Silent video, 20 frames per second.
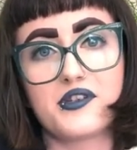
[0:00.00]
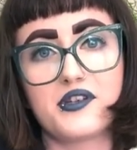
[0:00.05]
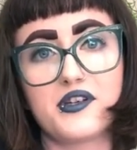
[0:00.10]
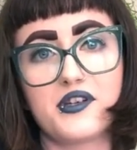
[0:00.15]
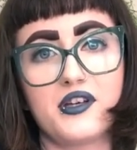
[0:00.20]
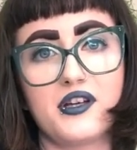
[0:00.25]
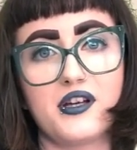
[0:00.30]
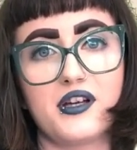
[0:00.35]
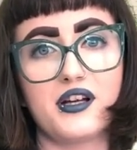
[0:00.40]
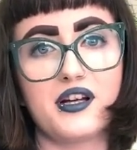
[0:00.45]
Um,
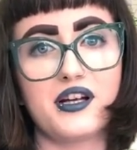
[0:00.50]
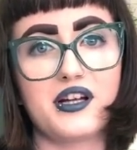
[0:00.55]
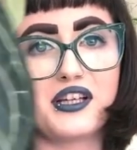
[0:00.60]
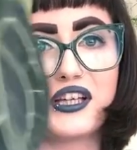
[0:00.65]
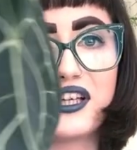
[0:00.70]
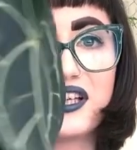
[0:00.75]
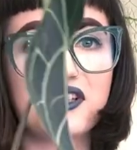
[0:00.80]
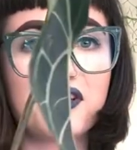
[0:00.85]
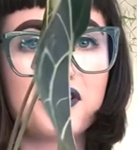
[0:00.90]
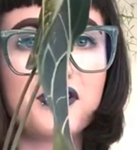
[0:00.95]
I
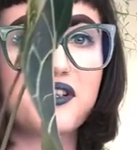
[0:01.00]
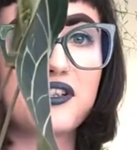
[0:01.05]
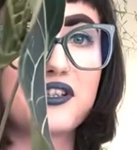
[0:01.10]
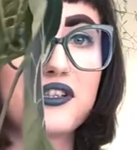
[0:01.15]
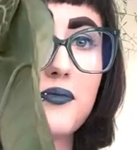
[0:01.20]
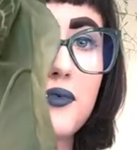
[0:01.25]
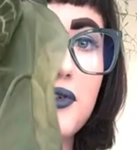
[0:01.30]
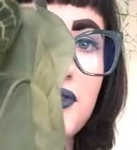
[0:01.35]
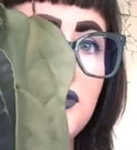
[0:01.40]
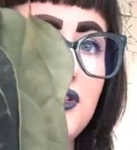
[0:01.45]
think it's good because
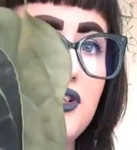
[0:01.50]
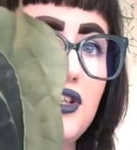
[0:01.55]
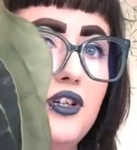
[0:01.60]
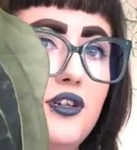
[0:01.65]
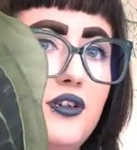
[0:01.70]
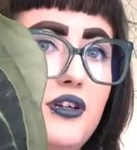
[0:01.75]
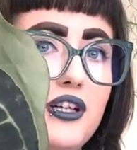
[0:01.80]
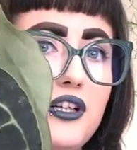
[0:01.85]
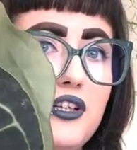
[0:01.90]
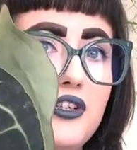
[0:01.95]
I've got
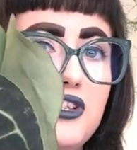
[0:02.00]
two. I can